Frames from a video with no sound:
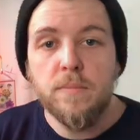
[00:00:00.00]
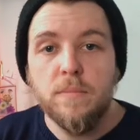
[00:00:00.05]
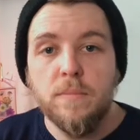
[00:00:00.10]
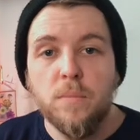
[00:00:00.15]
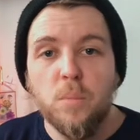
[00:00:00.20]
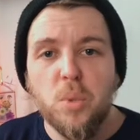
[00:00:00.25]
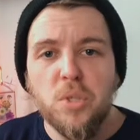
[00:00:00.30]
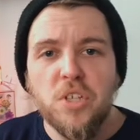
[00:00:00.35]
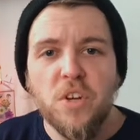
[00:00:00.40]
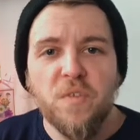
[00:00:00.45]

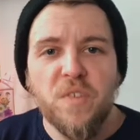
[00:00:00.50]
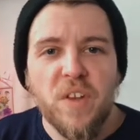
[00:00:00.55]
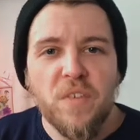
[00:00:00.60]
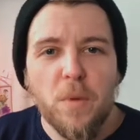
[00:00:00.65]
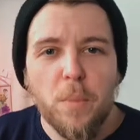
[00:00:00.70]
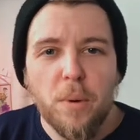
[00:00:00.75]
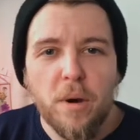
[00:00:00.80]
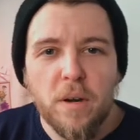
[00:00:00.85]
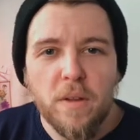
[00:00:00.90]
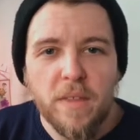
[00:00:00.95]
What's your favorite
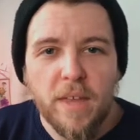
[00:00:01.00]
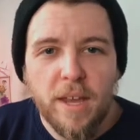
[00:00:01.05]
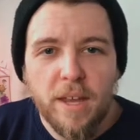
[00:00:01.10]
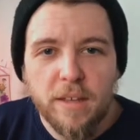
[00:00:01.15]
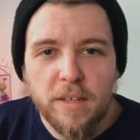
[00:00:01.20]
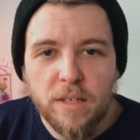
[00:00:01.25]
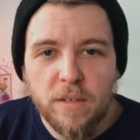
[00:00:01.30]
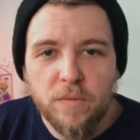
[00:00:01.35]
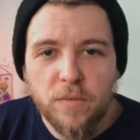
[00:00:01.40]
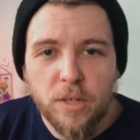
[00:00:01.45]
part of the
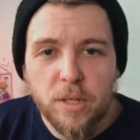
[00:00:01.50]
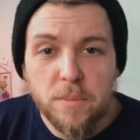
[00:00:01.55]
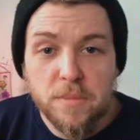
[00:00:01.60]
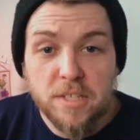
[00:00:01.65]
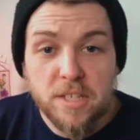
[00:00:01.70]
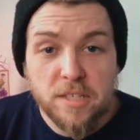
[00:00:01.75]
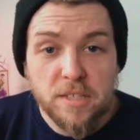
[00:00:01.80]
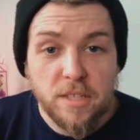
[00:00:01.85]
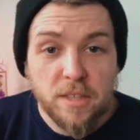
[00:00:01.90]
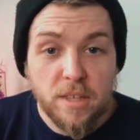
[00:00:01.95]
Alien films?
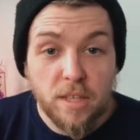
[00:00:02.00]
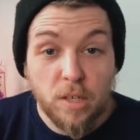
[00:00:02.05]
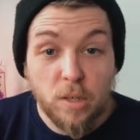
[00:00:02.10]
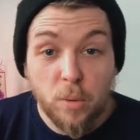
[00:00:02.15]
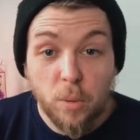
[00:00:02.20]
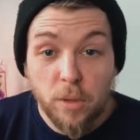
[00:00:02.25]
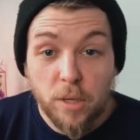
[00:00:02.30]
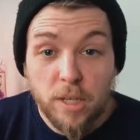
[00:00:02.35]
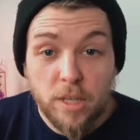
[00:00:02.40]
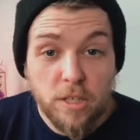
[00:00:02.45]
Is it the
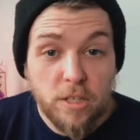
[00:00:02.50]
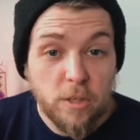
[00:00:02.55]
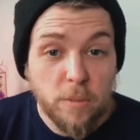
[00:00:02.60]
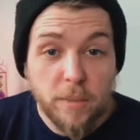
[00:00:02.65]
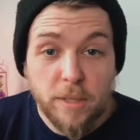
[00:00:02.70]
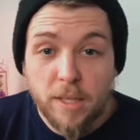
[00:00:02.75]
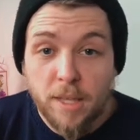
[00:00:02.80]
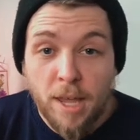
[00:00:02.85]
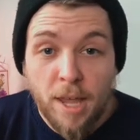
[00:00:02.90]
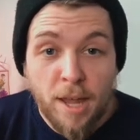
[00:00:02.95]
quirky
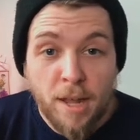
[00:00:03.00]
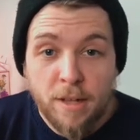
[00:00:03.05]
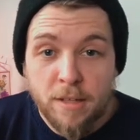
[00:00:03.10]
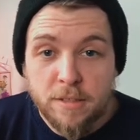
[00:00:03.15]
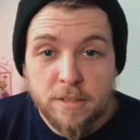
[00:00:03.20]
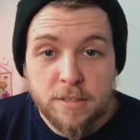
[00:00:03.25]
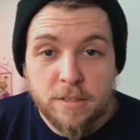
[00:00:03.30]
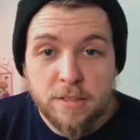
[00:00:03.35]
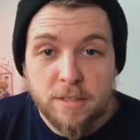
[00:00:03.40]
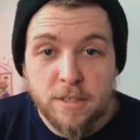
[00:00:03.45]
human
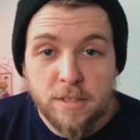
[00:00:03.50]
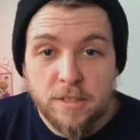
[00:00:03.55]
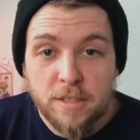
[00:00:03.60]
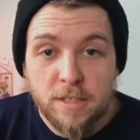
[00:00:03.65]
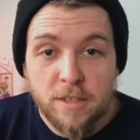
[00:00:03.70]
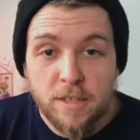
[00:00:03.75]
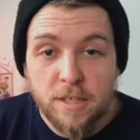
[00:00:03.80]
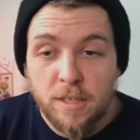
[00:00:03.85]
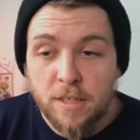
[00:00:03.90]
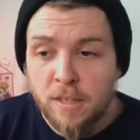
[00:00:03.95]
cast? Is it
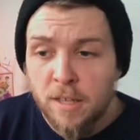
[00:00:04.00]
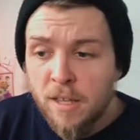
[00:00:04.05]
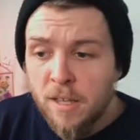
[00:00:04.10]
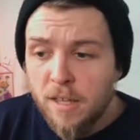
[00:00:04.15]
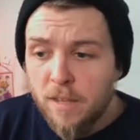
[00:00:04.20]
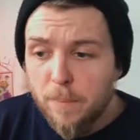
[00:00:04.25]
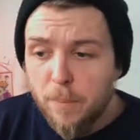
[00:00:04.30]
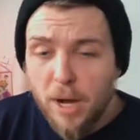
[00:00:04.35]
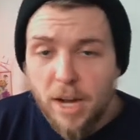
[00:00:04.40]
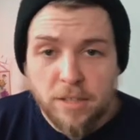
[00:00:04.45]
the
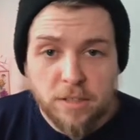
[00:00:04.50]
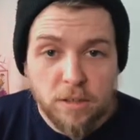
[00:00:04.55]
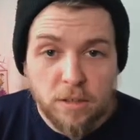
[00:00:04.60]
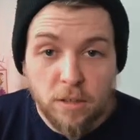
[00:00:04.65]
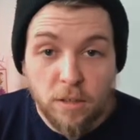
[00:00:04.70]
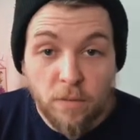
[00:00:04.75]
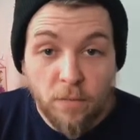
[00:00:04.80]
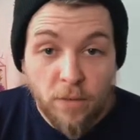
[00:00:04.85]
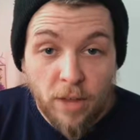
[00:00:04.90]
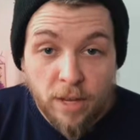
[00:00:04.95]
practical
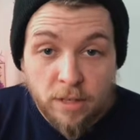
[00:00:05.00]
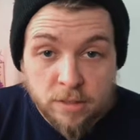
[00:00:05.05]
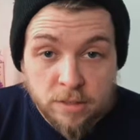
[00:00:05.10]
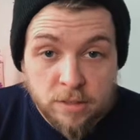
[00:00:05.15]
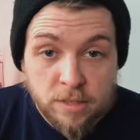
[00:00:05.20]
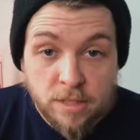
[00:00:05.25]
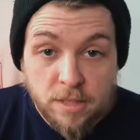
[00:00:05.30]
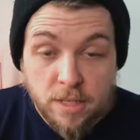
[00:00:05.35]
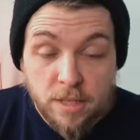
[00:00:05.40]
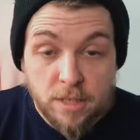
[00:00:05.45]
effects?
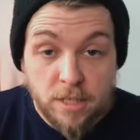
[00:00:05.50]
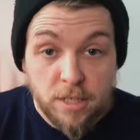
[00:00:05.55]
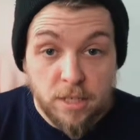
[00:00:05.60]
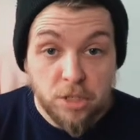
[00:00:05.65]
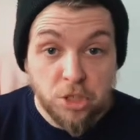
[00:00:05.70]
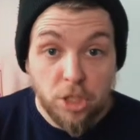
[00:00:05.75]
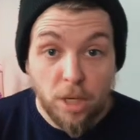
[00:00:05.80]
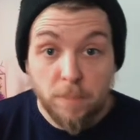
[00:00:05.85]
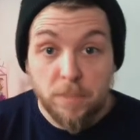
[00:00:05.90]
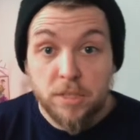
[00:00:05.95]
Is it the
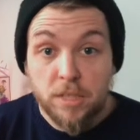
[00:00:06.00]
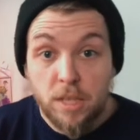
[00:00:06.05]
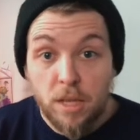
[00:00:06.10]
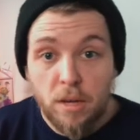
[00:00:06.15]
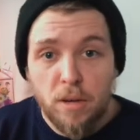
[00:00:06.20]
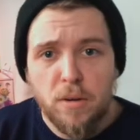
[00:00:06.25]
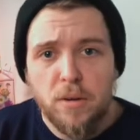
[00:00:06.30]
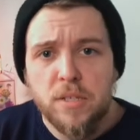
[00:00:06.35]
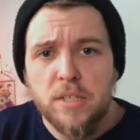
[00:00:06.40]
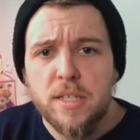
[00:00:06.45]
jump
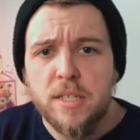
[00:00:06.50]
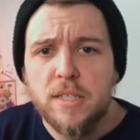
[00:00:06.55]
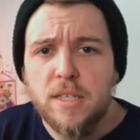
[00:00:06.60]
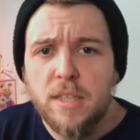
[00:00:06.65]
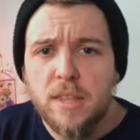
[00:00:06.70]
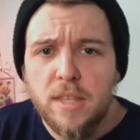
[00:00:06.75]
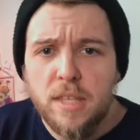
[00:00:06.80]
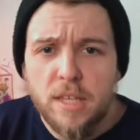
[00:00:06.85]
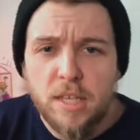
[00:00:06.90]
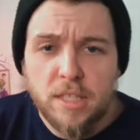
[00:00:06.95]
scares? Is
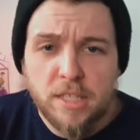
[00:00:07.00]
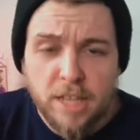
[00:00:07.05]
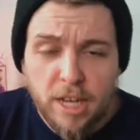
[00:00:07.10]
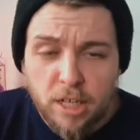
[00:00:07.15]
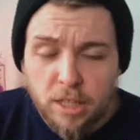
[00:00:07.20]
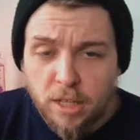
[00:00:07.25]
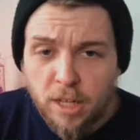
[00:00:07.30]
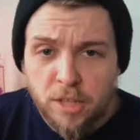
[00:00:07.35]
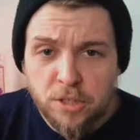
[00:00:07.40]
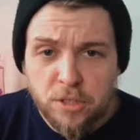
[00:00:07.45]
it the
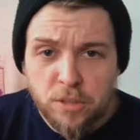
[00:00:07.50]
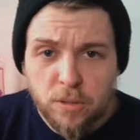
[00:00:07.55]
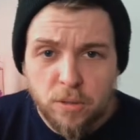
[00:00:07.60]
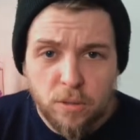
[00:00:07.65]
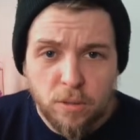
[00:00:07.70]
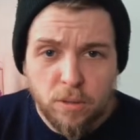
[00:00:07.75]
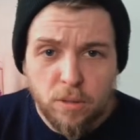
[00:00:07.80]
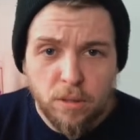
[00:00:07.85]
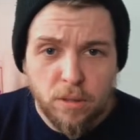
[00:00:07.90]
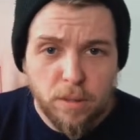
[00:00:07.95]

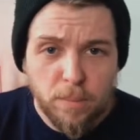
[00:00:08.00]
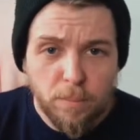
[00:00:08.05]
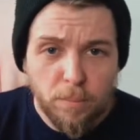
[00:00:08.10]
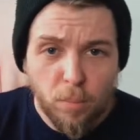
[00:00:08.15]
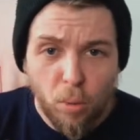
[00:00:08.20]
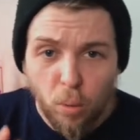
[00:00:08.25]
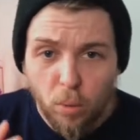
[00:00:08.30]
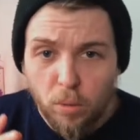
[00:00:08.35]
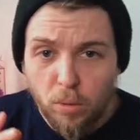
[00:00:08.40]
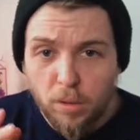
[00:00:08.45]
psychological and
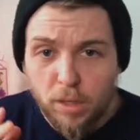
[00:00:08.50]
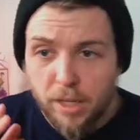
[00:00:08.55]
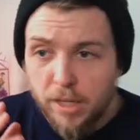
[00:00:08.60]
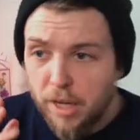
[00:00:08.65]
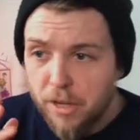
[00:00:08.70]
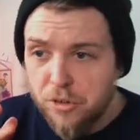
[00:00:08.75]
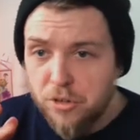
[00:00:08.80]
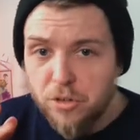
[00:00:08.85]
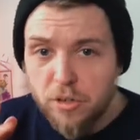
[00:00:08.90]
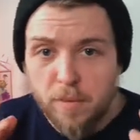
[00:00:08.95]
moral
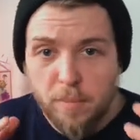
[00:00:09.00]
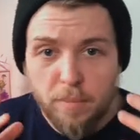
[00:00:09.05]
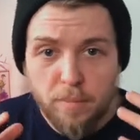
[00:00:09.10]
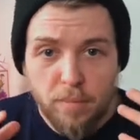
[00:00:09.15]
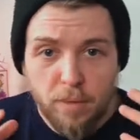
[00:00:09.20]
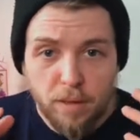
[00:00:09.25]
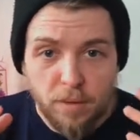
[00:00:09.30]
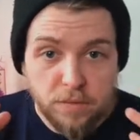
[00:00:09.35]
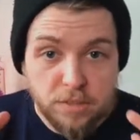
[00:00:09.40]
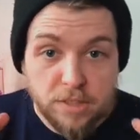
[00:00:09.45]
conundrum
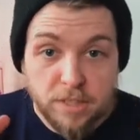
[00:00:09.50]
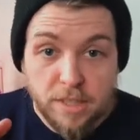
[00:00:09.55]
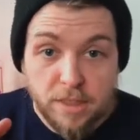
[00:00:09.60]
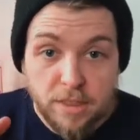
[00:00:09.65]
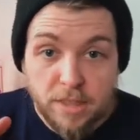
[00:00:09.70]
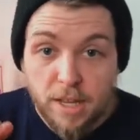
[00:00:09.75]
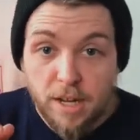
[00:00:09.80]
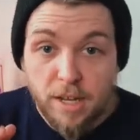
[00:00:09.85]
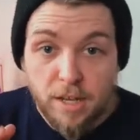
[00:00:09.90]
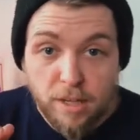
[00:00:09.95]
of
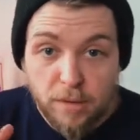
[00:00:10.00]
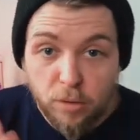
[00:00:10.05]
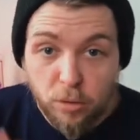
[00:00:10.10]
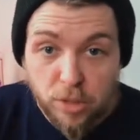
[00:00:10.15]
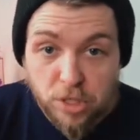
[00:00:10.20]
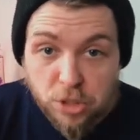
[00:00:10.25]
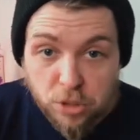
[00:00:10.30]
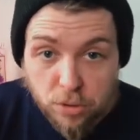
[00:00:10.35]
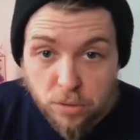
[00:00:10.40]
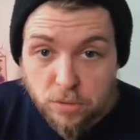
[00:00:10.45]
synthetic
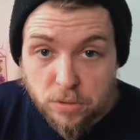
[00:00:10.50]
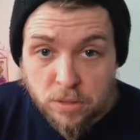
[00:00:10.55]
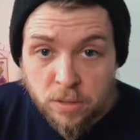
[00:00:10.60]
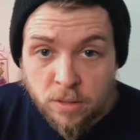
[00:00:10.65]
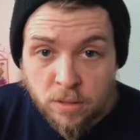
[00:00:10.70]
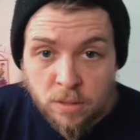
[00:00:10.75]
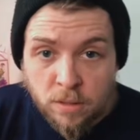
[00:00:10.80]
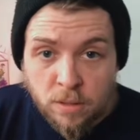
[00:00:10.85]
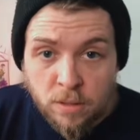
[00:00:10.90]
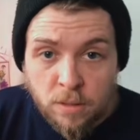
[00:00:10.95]

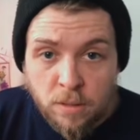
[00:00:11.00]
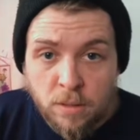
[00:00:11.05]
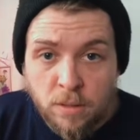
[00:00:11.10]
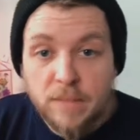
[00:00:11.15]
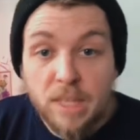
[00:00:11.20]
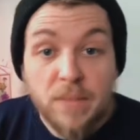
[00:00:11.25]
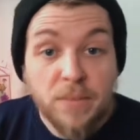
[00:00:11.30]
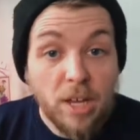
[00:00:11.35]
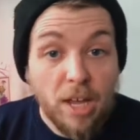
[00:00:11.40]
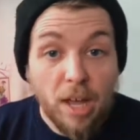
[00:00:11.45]
creatures?
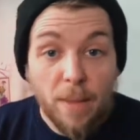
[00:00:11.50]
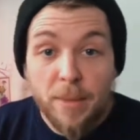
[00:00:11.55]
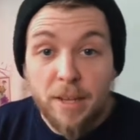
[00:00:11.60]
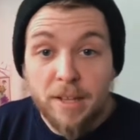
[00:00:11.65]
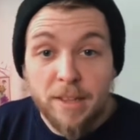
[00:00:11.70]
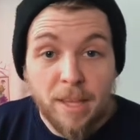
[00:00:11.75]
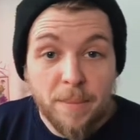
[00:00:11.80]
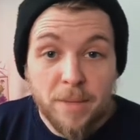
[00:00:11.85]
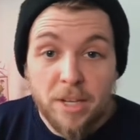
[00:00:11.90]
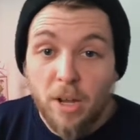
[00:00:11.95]
Leave a comment and
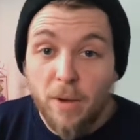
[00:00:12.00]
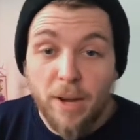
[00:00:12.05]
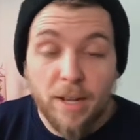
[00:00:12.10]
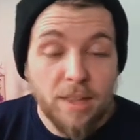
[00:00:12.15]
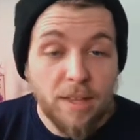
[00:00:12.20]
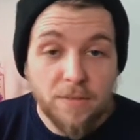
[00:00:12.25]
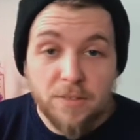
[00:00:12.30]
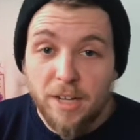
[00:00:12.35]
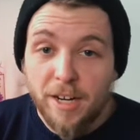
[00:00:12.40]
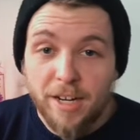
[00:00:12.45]
let me know. I
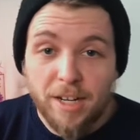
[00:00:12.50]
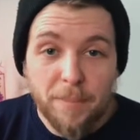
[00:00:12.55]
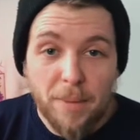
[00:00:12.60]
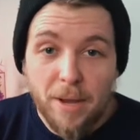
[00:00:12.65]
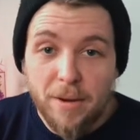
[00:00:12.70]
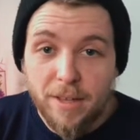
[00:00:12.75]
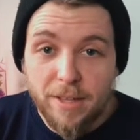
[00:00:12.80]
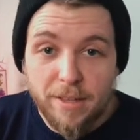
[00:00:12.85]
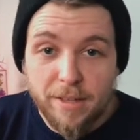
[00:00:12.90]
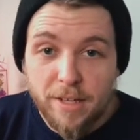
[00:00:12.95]
love talking about
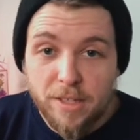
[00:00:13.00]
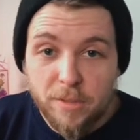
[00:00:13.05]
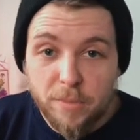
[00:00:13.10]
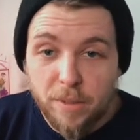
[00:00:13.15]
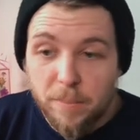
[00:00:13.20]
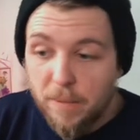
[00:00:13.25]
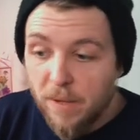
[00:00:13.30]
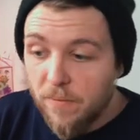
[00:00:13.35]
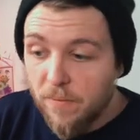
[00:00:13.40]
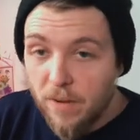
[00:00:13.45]
Alien. It's one of
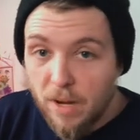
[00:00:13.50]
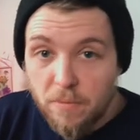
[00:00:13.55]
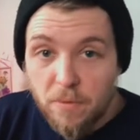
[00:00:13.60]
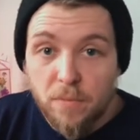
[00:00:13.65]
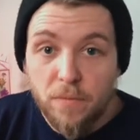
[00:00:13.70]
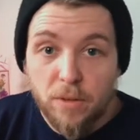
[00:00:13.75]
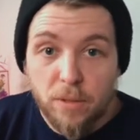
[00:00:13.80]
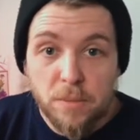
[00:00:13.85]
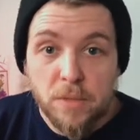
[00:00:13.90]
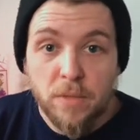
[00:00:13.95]
my favorite
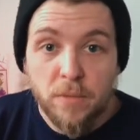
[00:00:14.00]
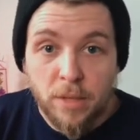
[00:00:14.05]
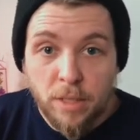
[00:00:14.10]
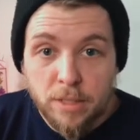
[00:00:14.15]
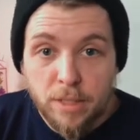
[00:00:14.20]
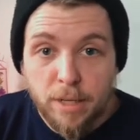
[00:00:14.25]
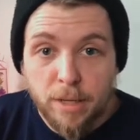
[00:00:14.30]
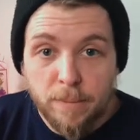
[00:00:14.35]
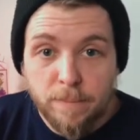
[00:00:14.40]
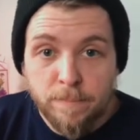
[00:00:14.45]
films of all time.